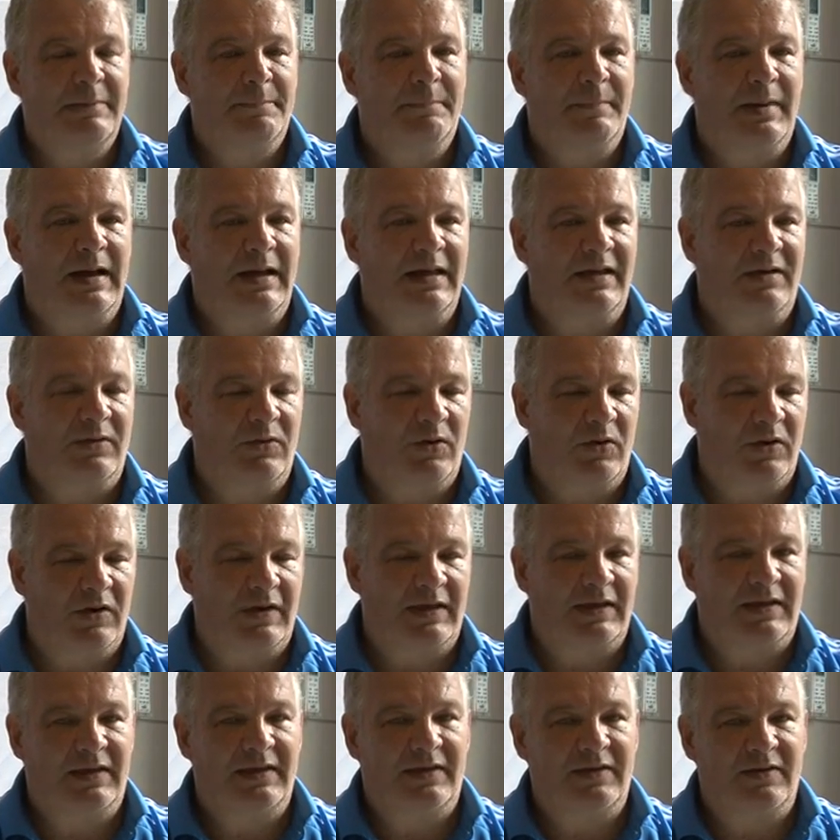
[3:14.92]
My
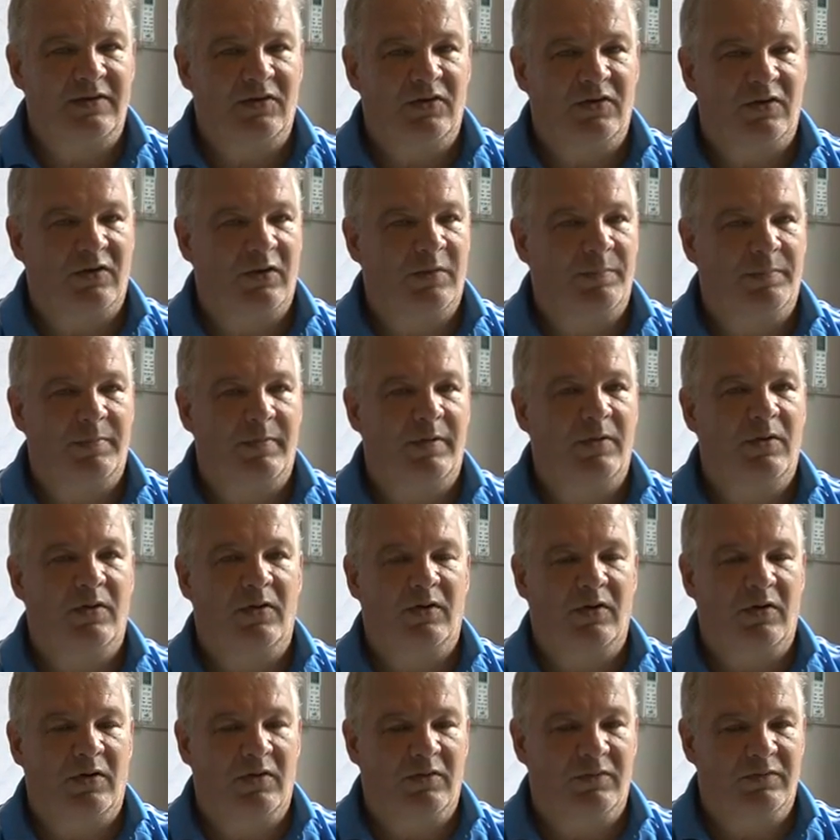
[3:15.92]
colleague in Europe all
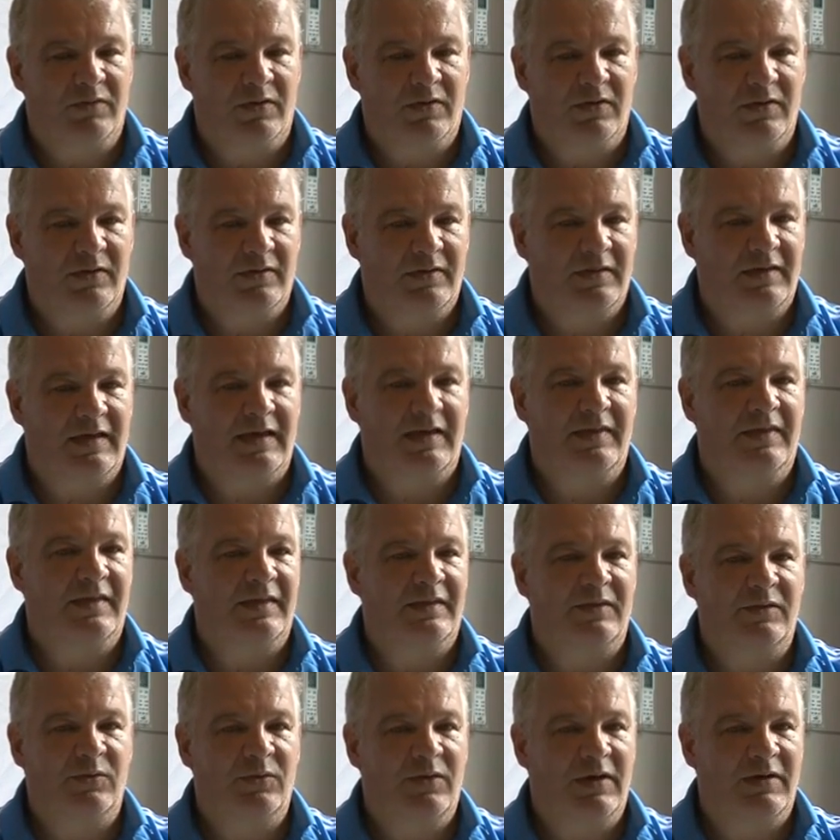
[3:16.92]
over say
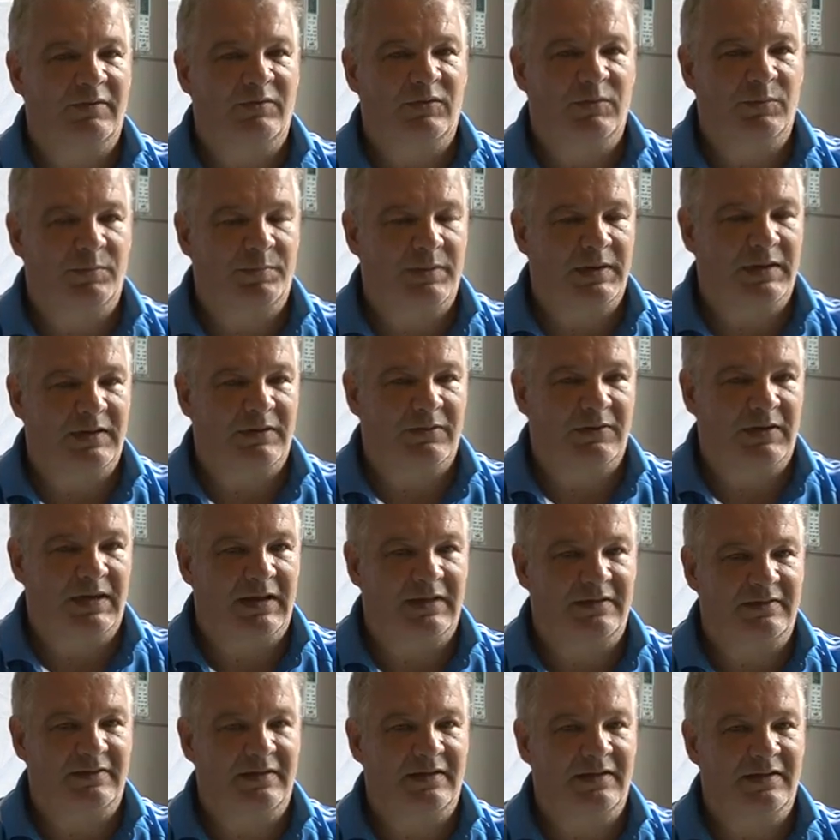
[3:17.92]
that you have to be
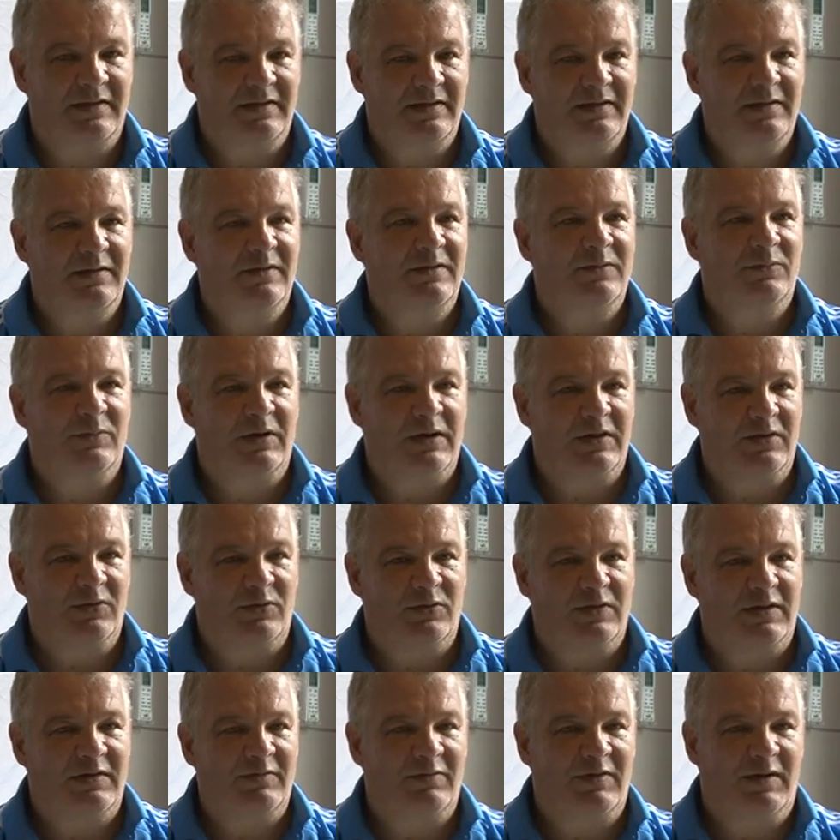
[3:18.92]
crazy, why you
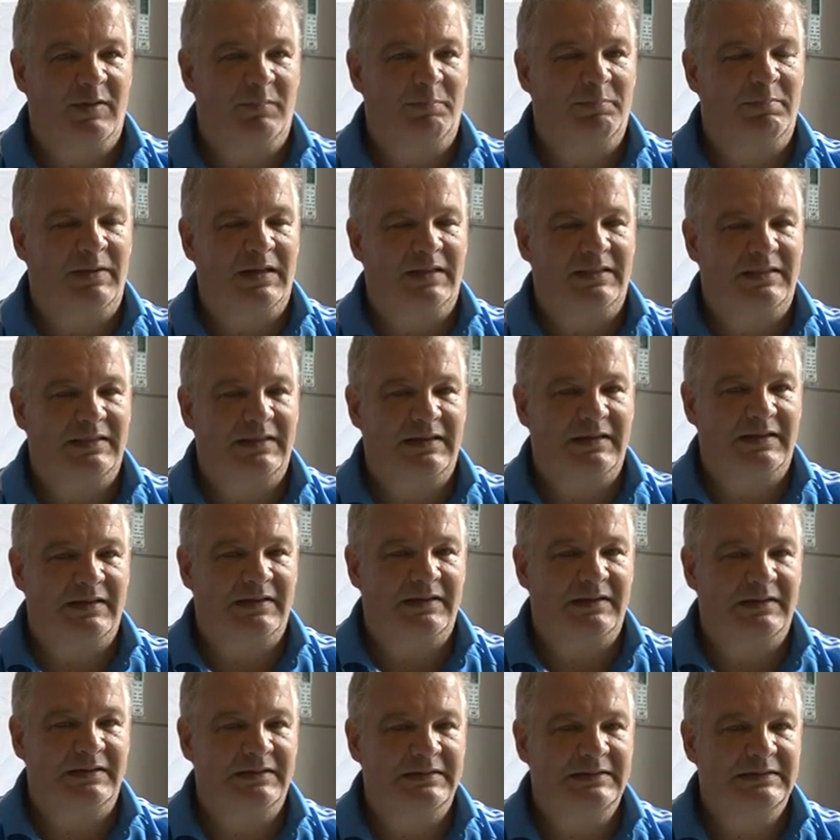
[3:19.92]
give up. But
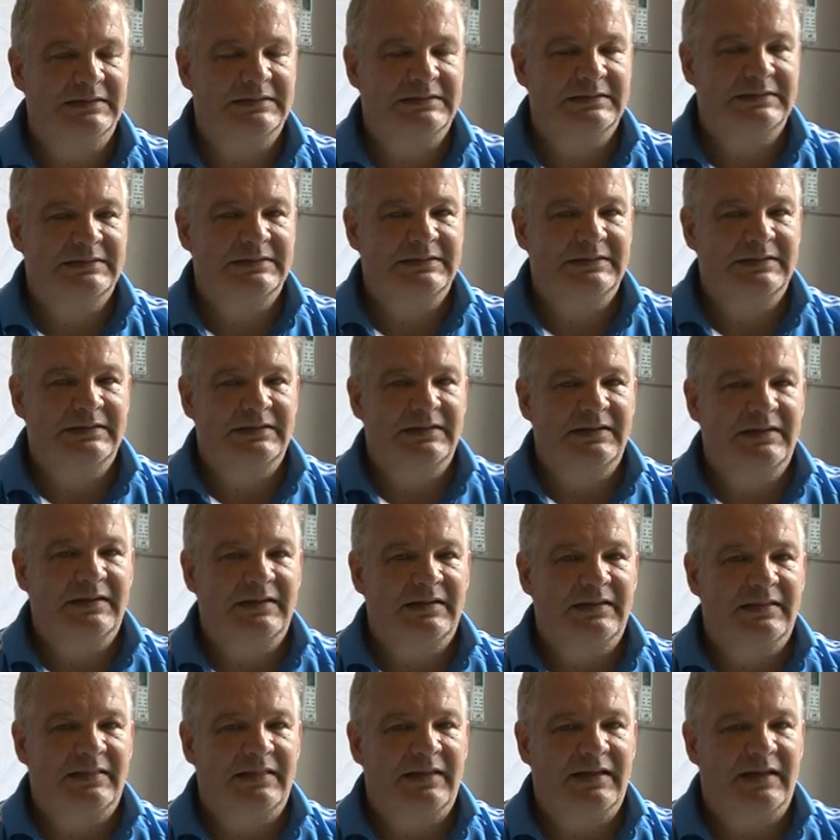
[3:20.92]

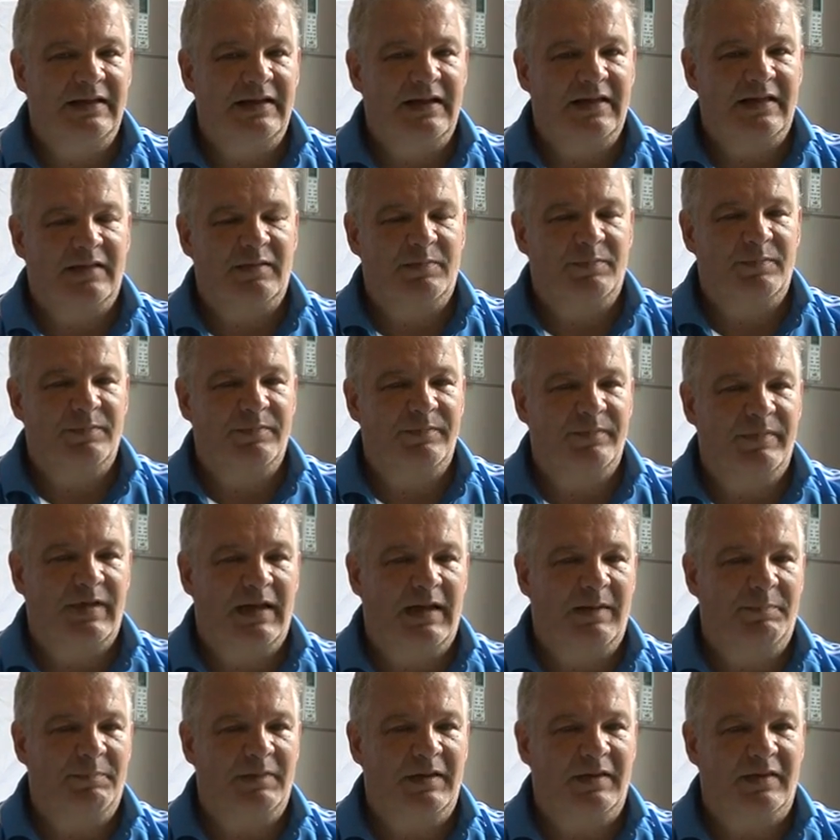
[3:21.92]
there has
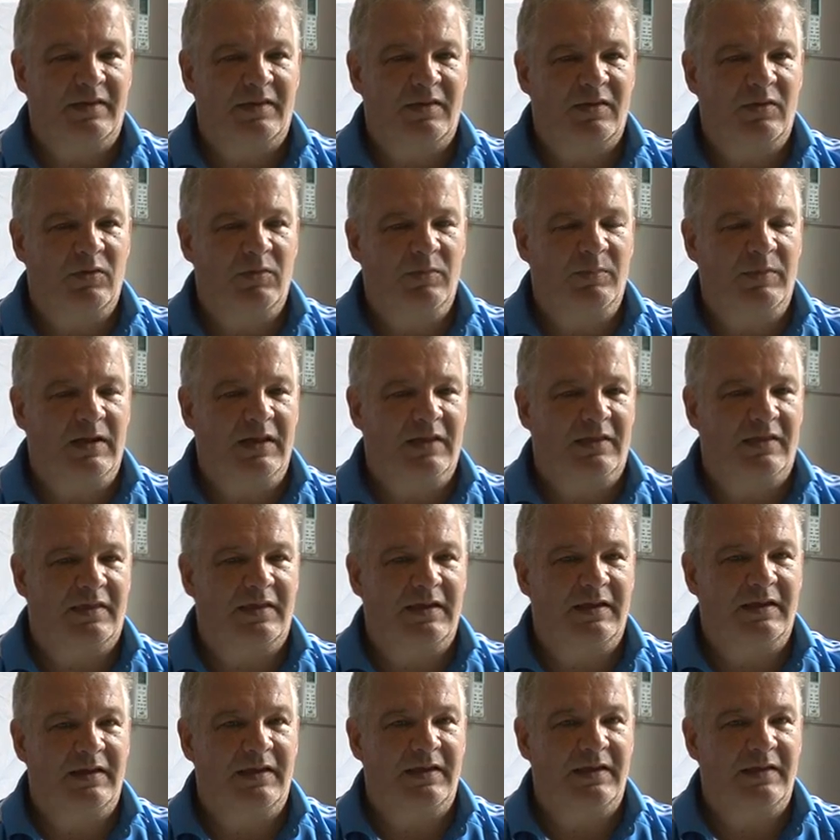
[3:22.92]
happened so much
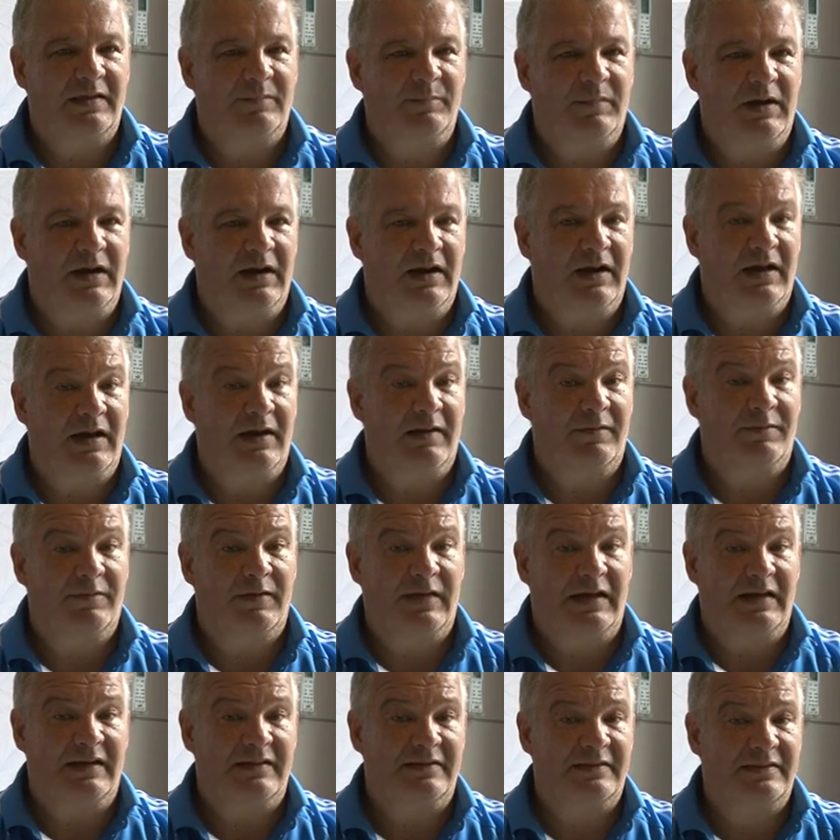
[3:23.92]
in my life
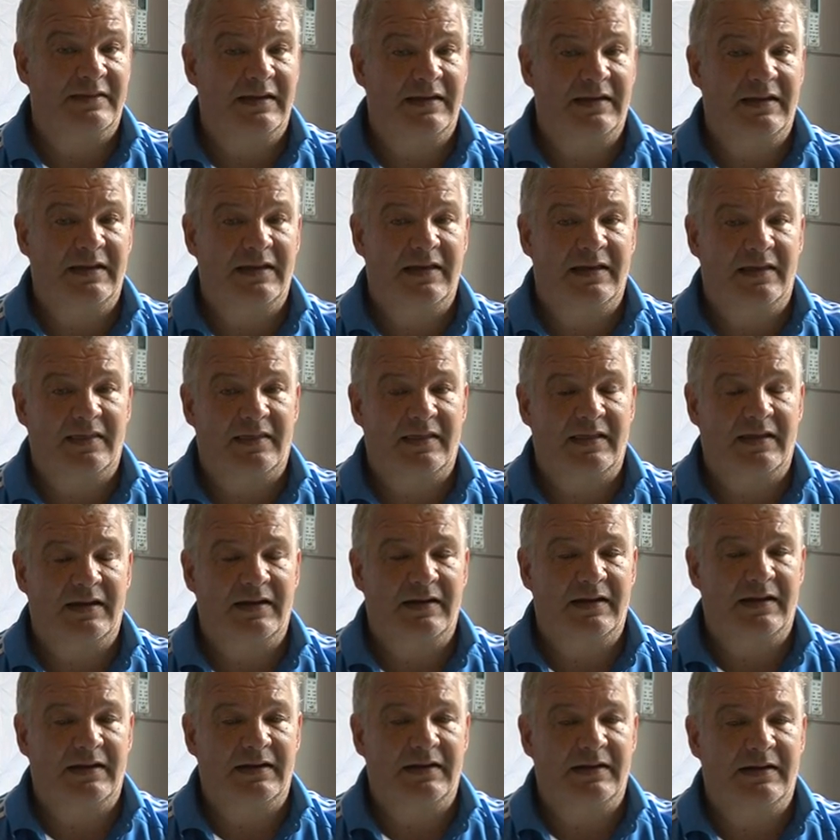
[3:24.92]
last 10 years,
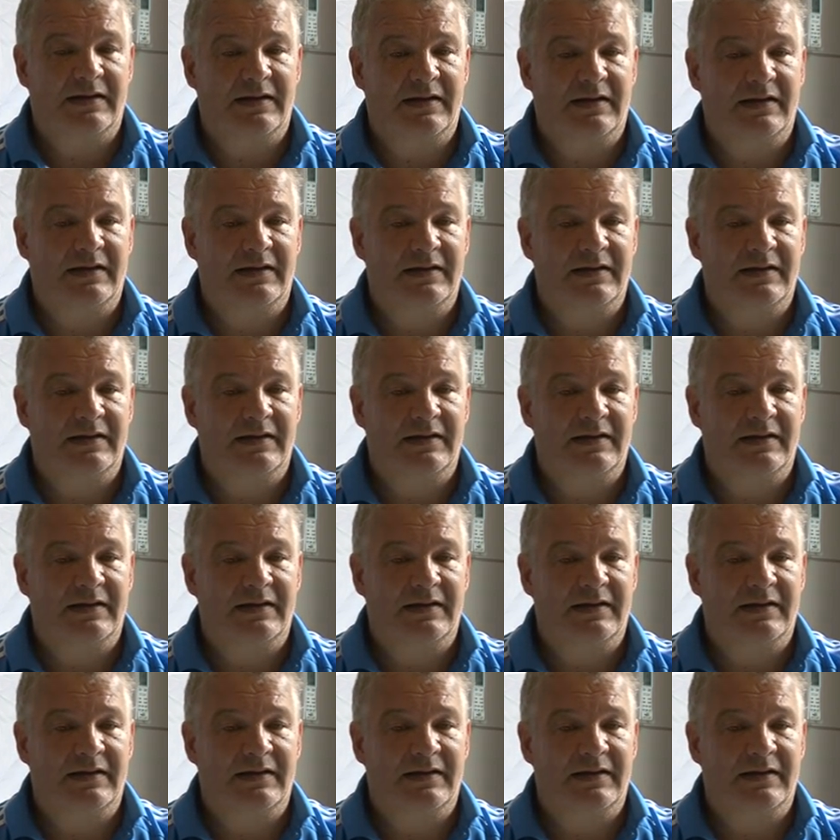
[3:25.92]
and